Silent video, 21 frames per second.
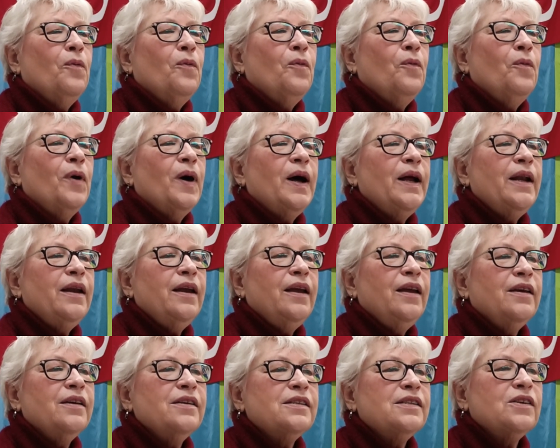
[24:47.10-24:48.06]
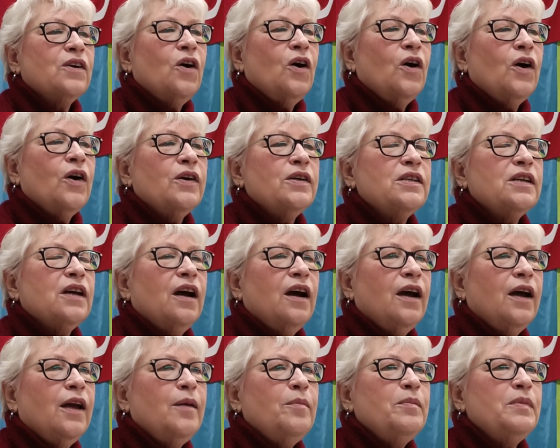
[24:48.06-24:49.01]
What is our
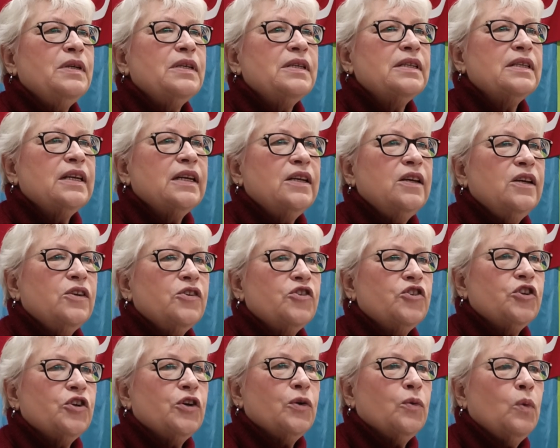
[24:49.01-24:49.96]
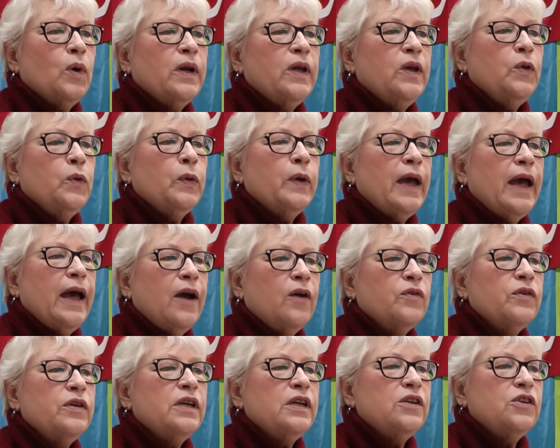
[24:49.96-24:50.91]
time signature? What are you
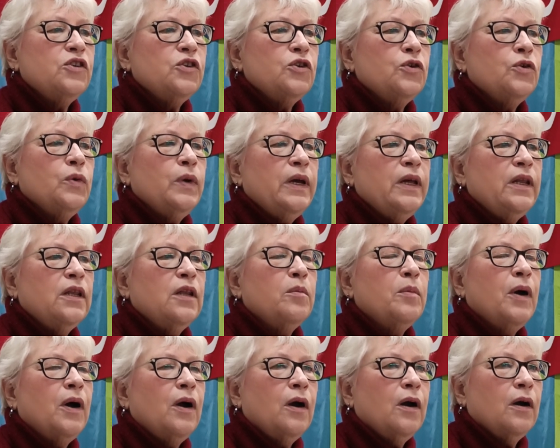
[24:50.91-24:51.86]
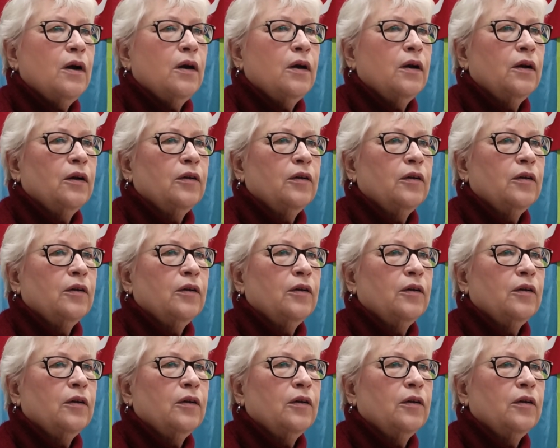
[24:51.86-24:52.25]
counting to in the bar?